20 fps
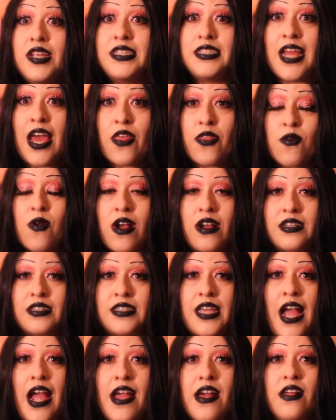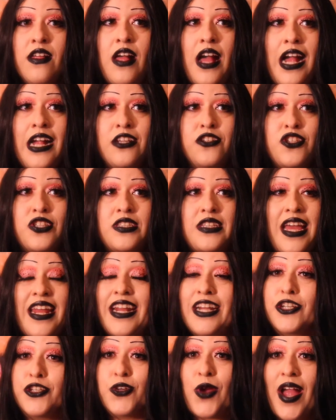the death rock style. I
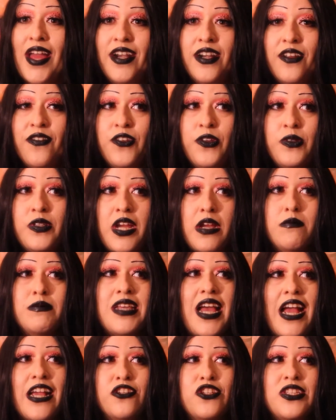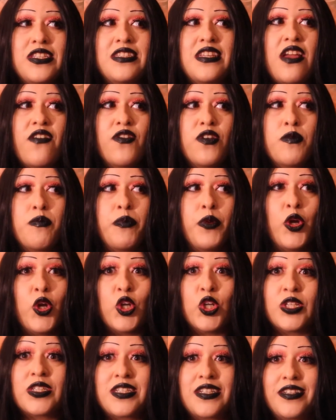tried it a few times. I just never
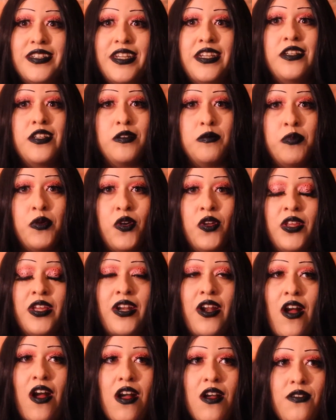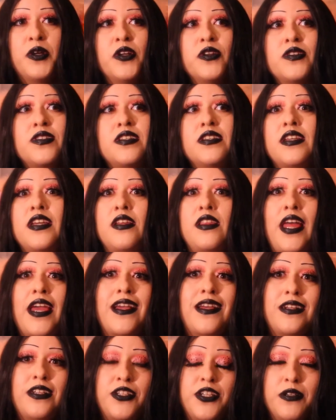personally could pull it off. Personally,
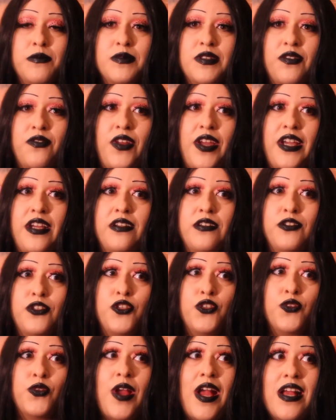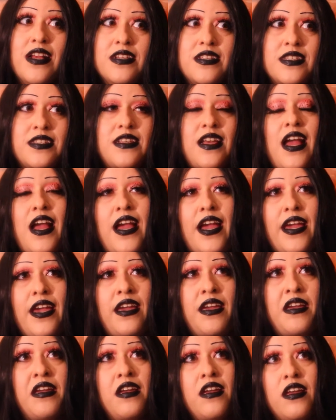like in terms of like dress,
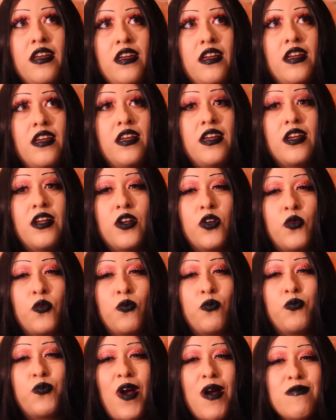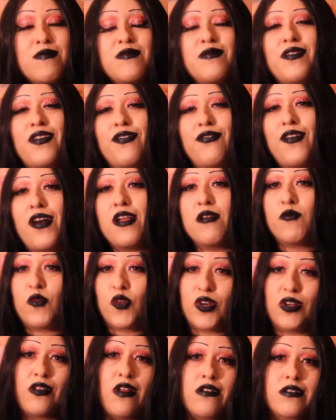I probably fell
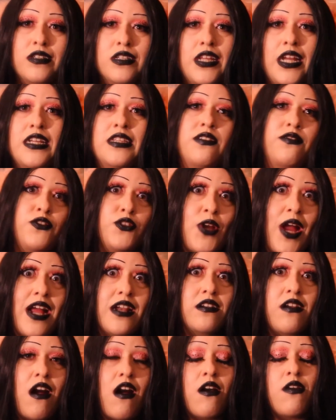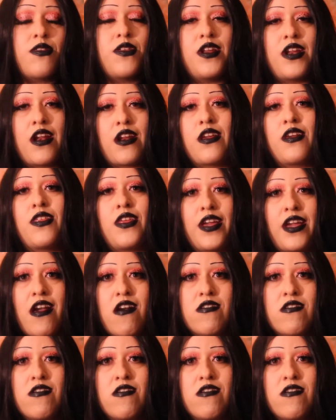more along the lines of trad goth than anything